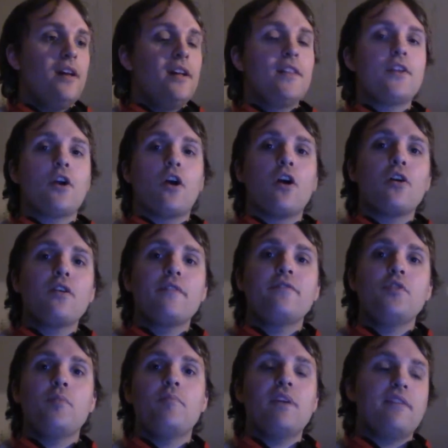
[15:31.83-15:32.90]
There are a
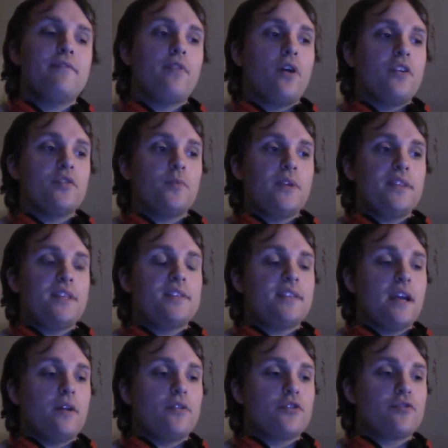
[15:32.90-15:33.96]
few pitfalls with the
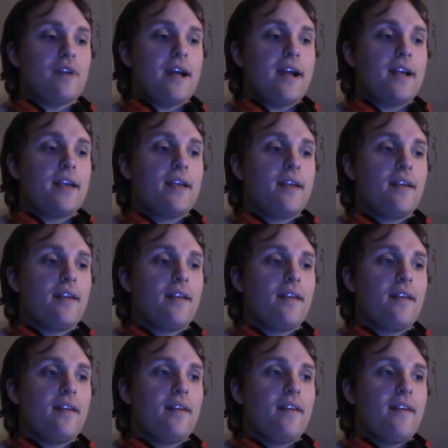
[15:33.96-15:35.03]
soundtrack,
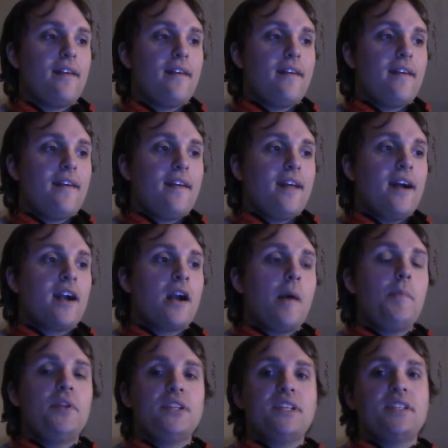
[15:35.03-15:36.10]
a
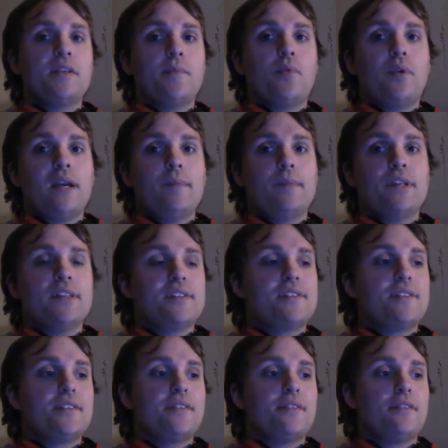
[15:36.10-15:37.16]
couple
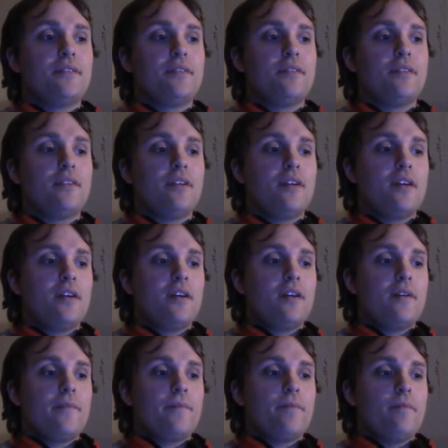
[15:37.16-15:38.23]
disappointments.
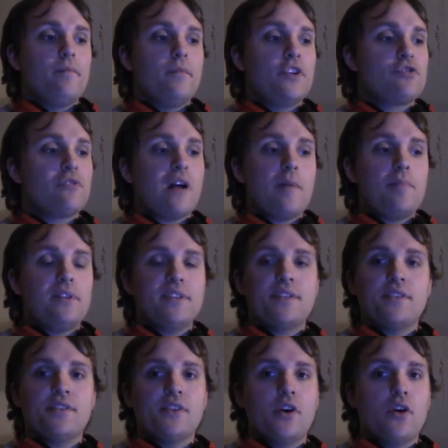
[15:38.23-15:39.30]

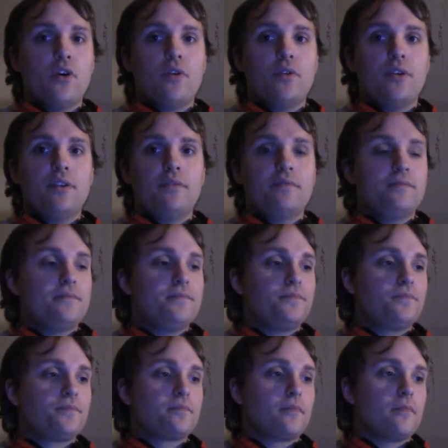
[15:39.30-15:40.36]
Metropolis Zone
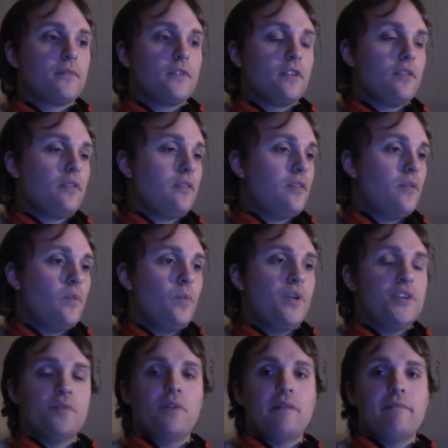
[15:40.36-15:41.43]

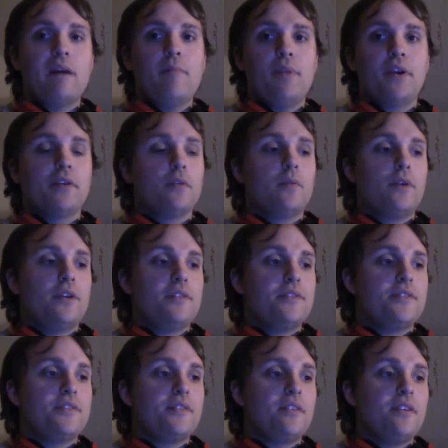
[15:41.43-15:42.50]
was one of my bigger
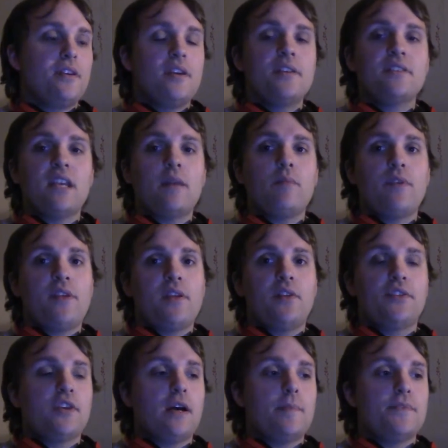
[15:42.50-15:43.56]
ones. Same with
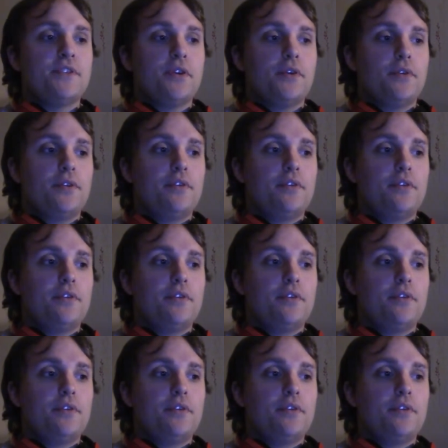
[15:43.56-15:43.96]
Hilltop Zone.